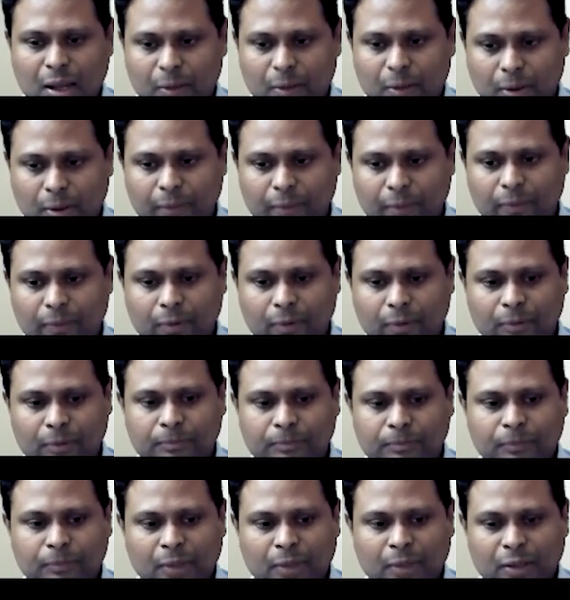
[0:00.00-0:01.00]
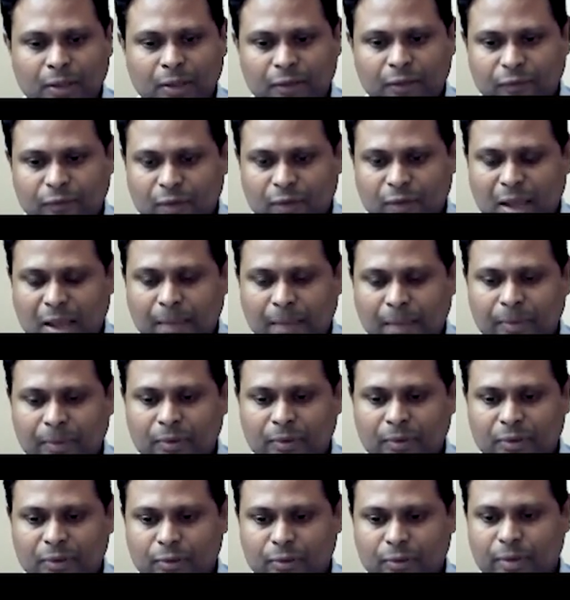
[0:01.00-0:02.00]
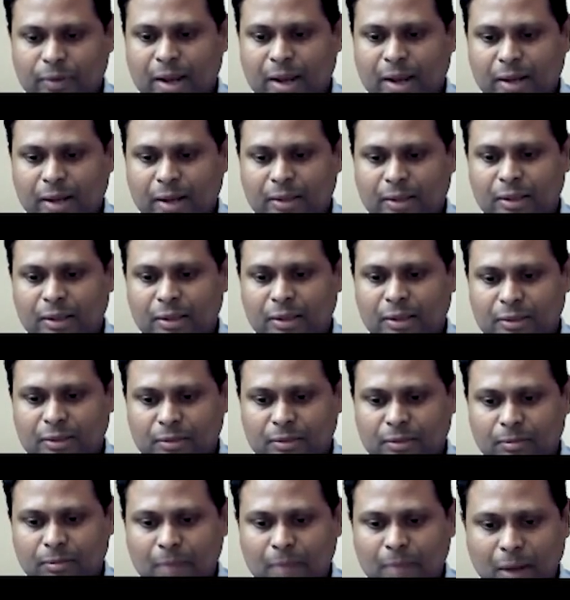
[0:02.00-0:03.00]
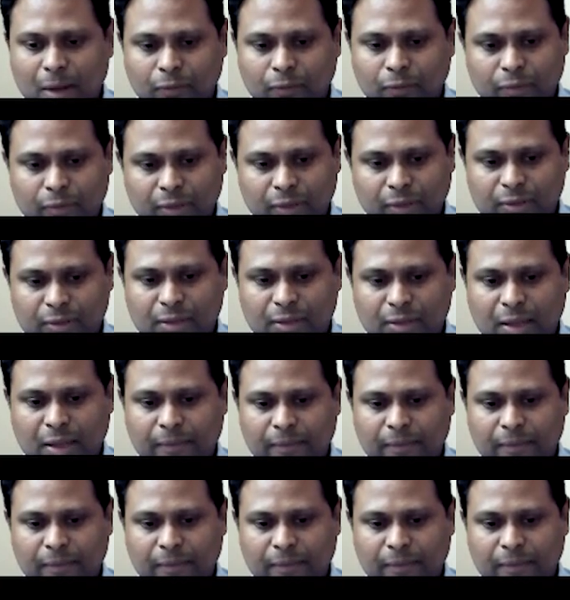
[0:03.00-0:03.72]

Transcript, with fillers: However, if you happen to create these boundaries,